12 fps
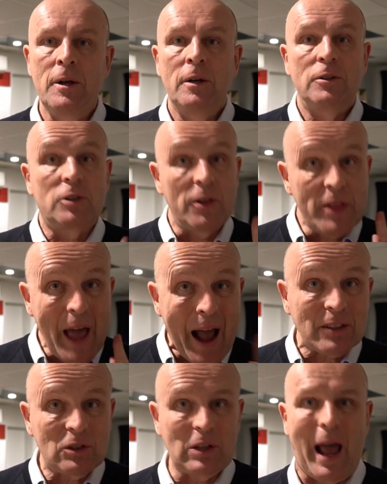So
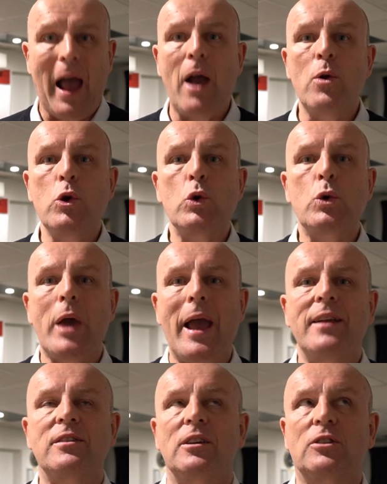that's how you
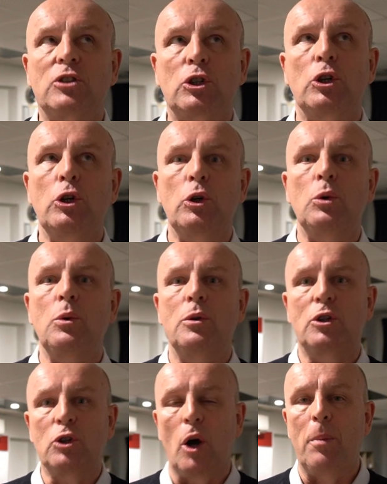get to
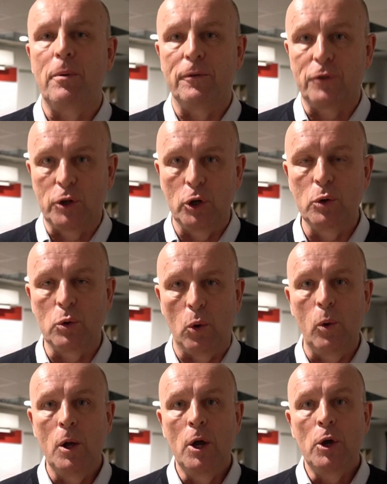the top of
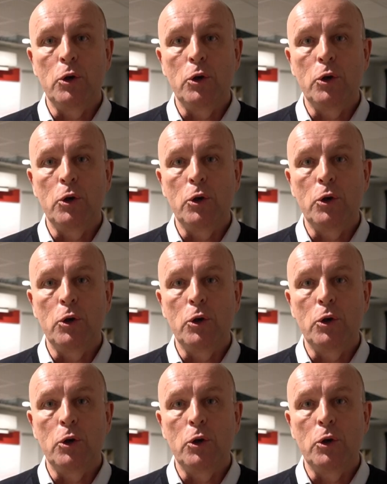Google.